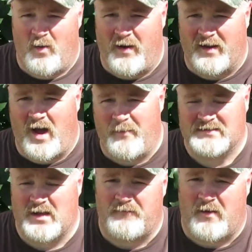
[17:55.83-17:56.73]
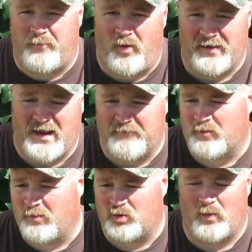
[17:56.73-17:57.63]
When I got myself on point
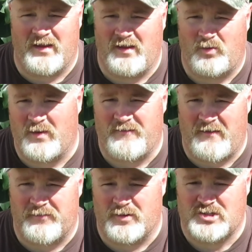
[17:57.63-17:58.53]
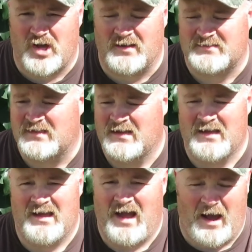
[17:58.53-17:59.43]
after about 20, 25, 30 shots,
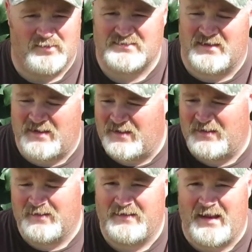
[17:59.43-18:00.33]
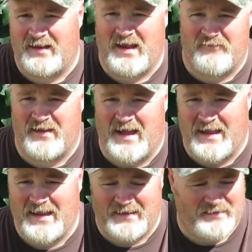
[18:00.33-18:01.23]
I was nailing everything
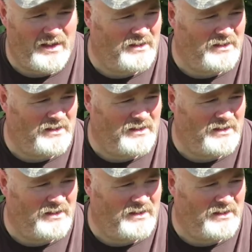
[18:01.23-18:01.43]
I hit.